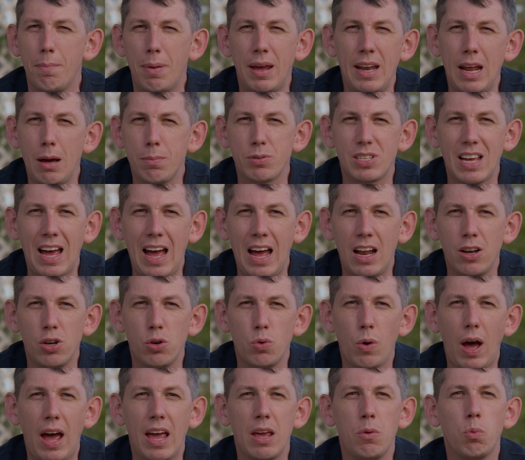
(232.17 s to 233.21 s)
Being able to handle
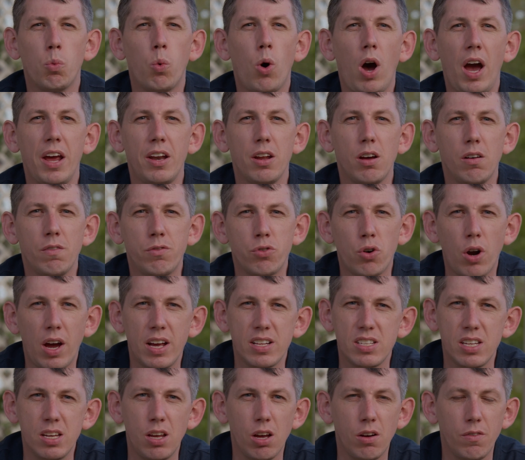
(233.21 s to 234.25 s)
a wider
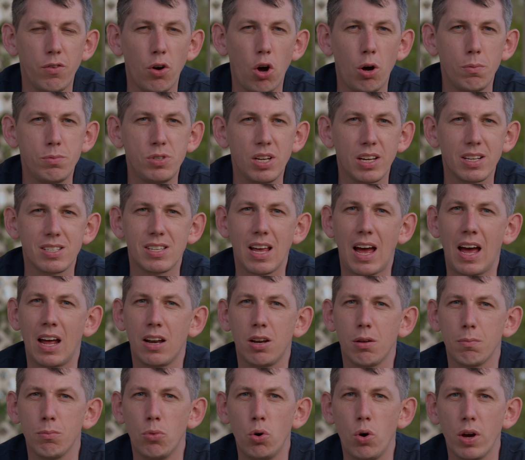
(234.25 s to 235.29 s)
variety of objects
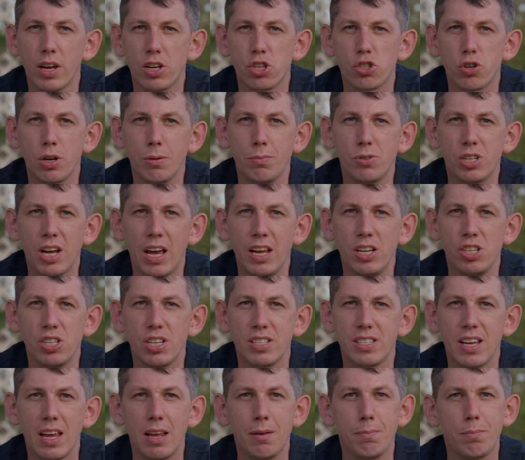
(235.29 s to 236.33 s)
and more extreme
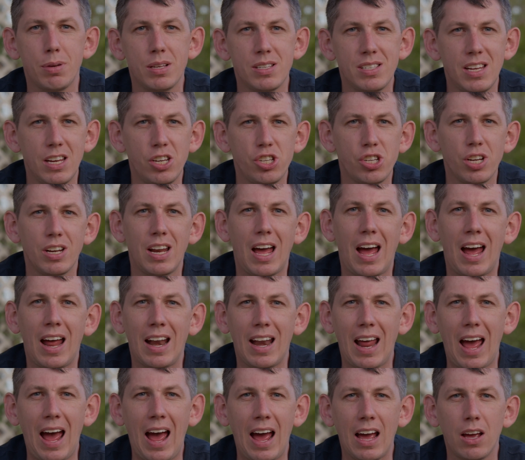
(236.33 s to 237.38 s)
changes in position and
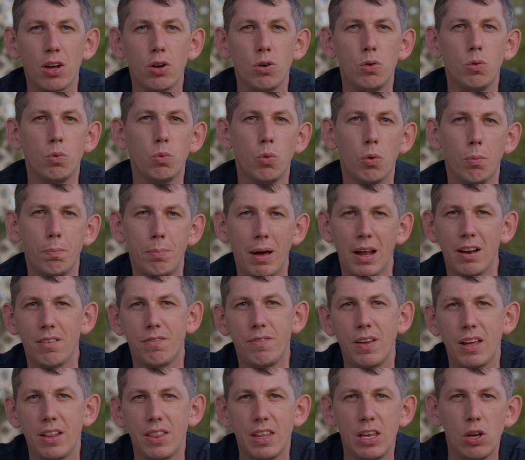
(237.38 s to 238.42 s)
angle will
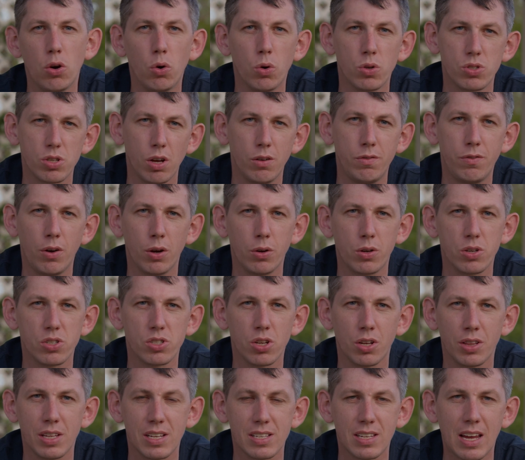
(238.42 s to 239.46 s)
benefit the autofocus
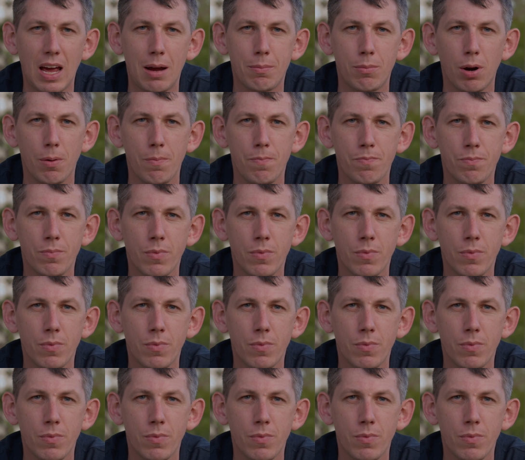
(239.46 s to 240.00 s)
on this camera.